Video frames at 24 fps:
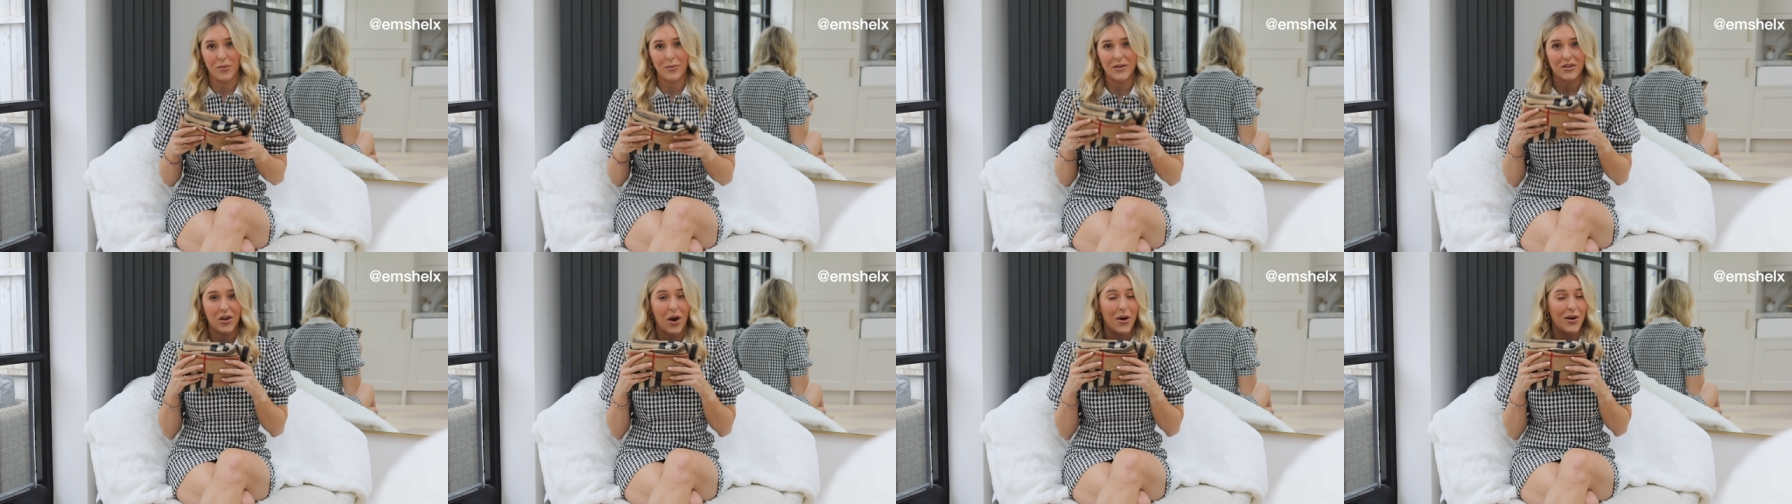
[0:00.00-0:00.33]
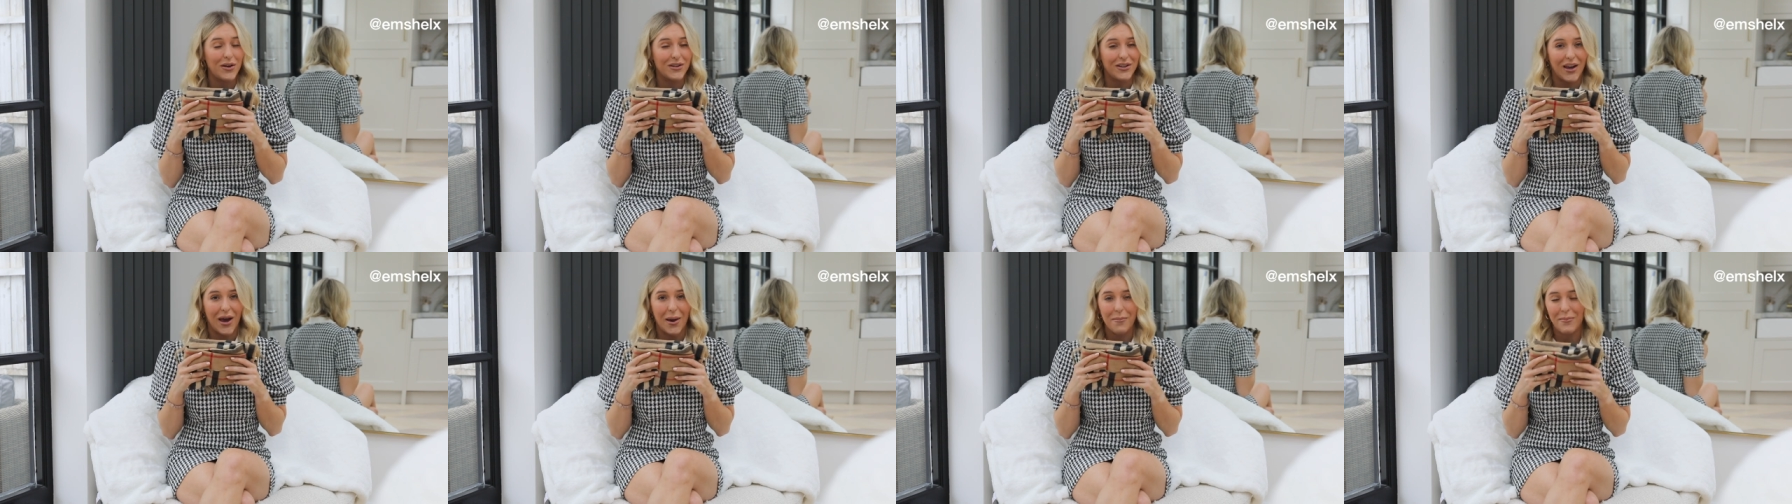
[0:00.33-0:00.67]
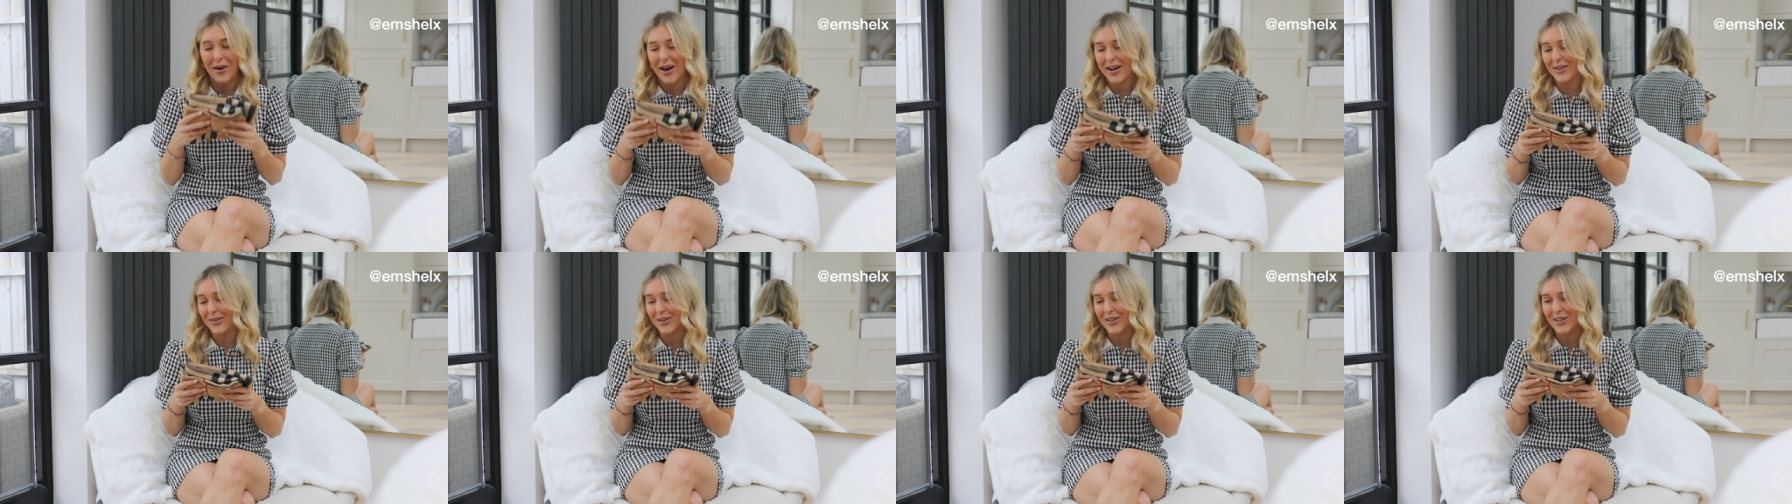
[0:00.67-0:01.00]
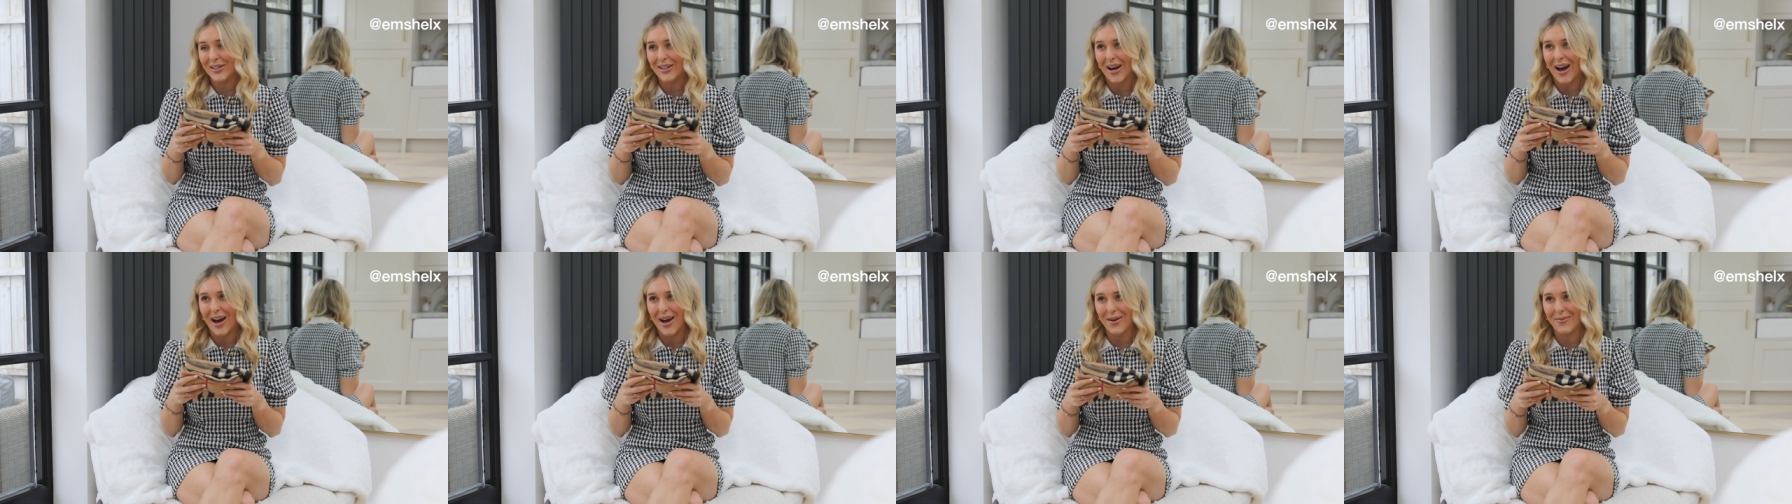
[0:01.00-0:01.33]
It's going to get better in
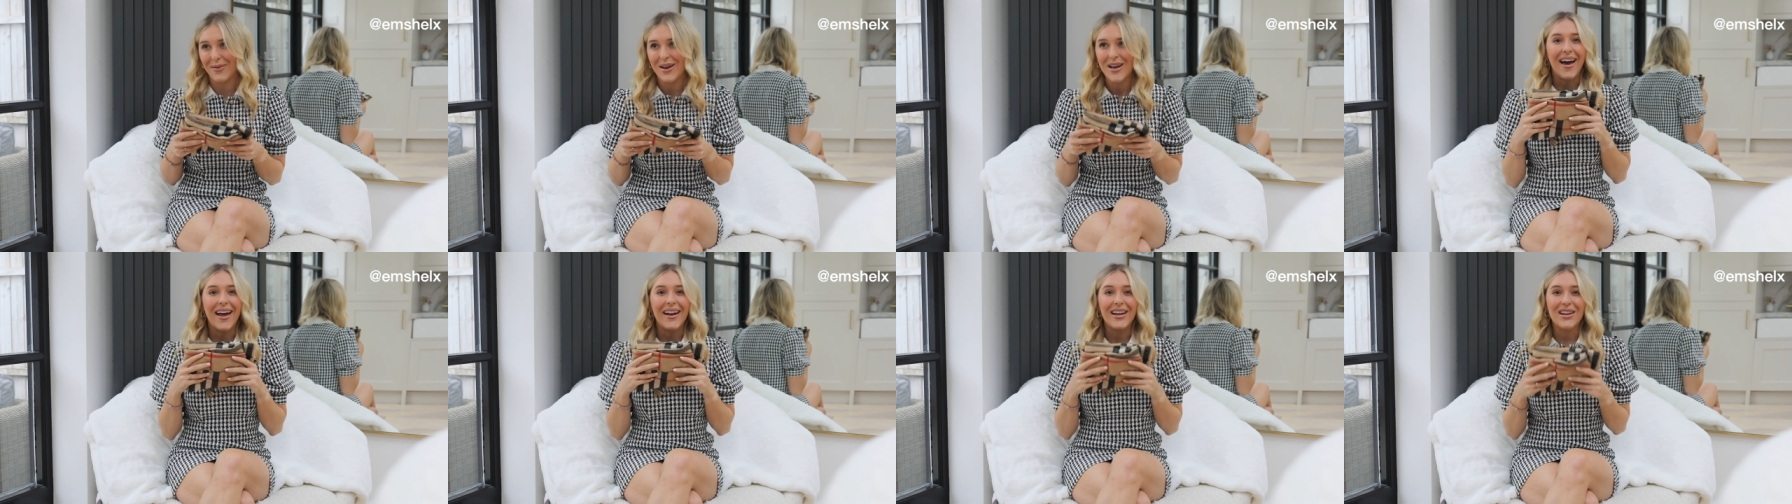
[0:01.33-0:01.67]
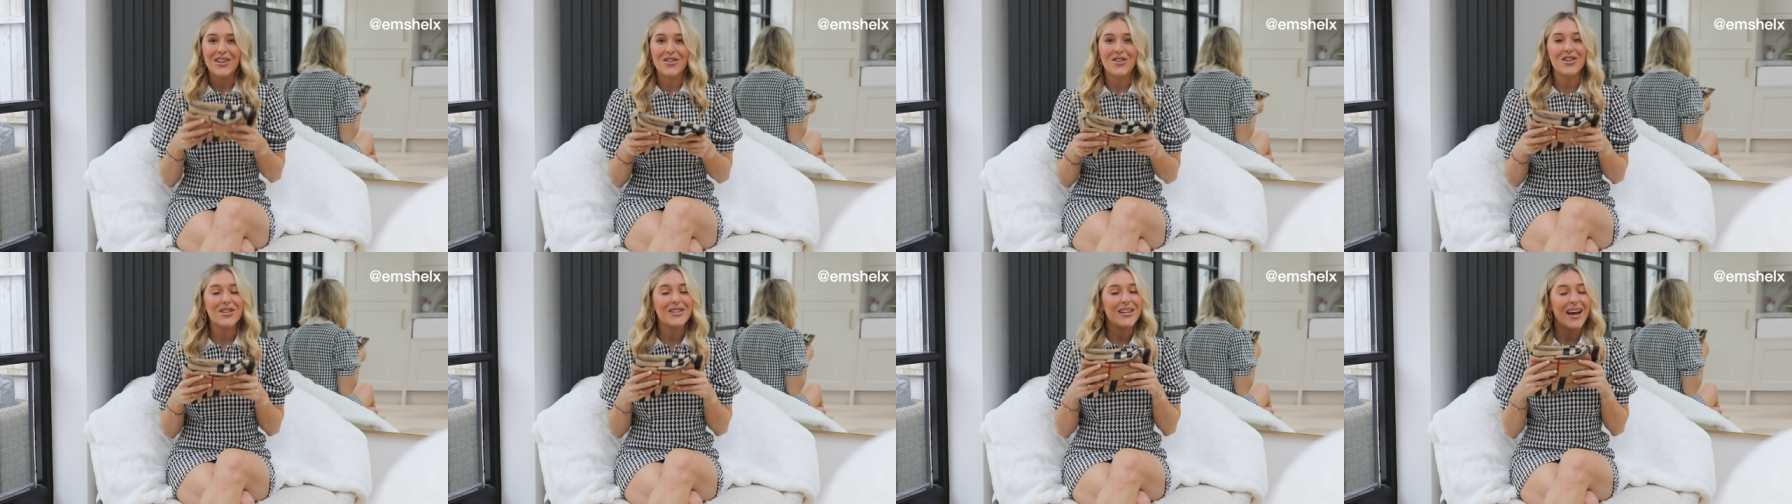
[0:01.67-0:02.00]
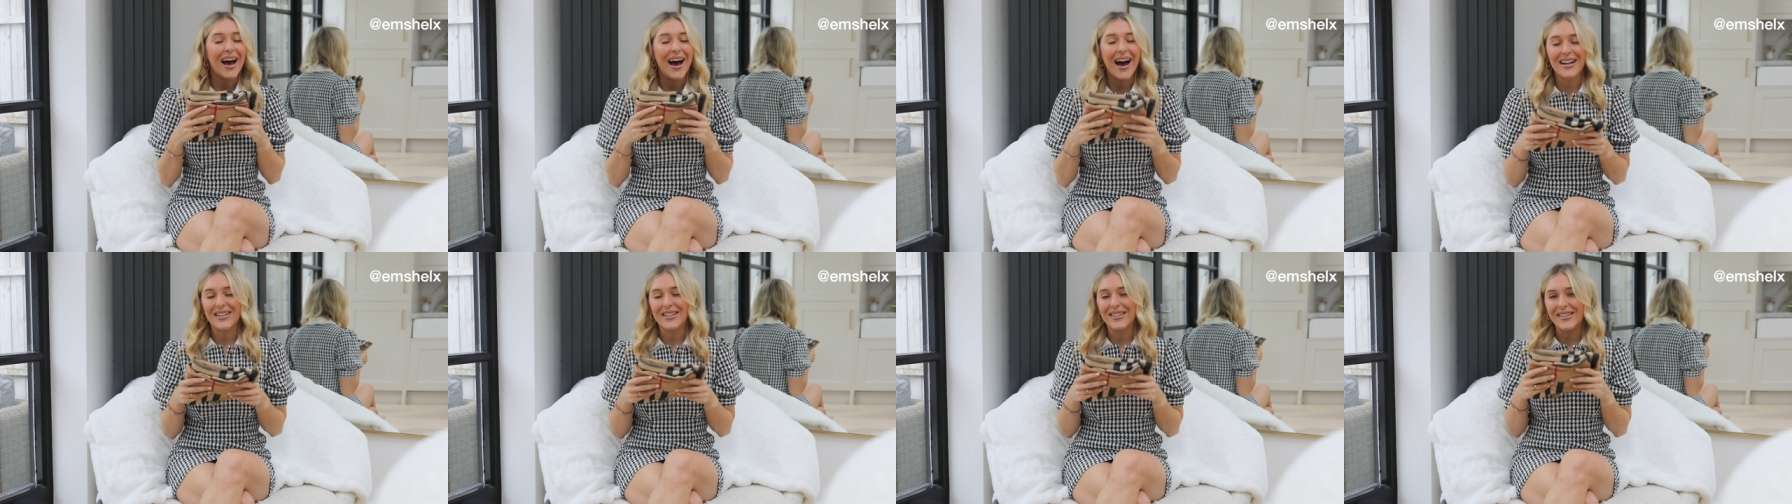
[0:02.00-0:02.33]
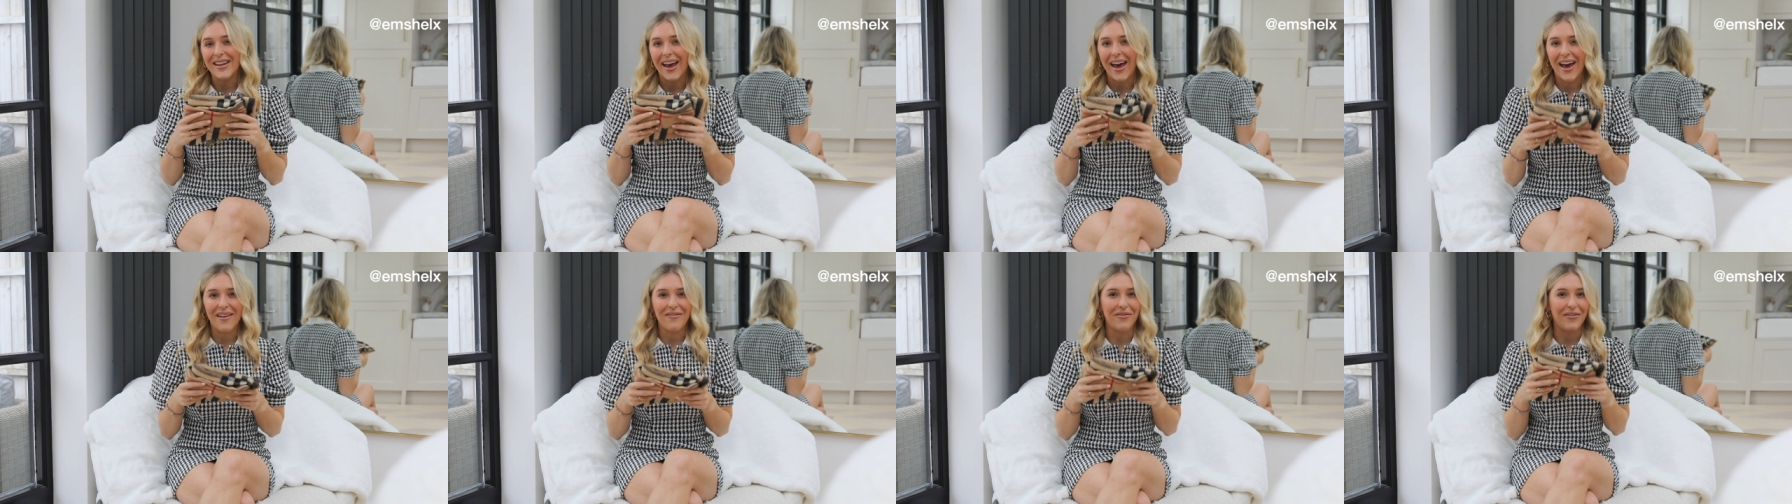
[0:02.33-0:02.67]
time, and it just adds
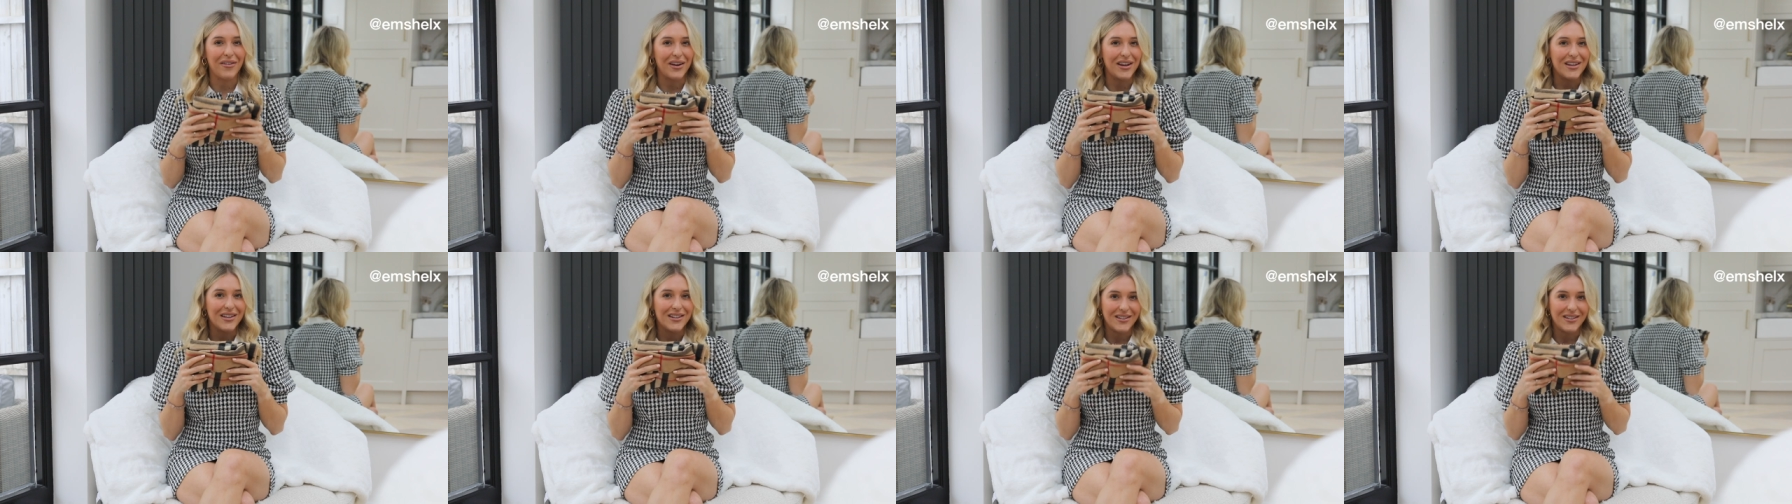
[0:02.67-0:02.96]
to every